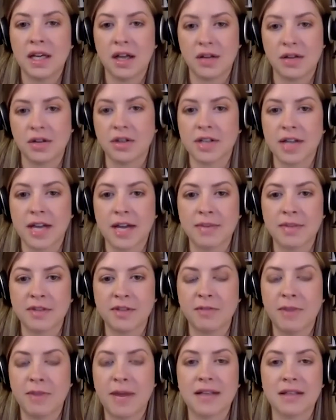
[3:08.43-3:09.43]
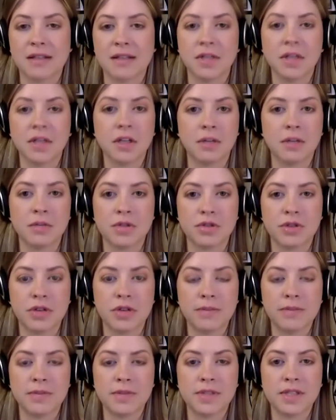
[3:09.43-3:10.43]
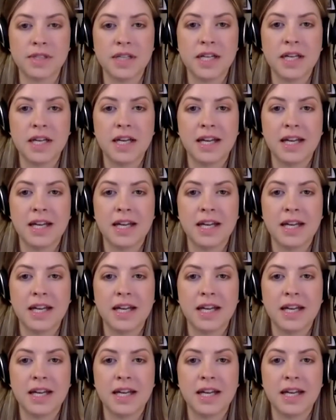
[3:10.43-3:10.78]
other types of passive income streams.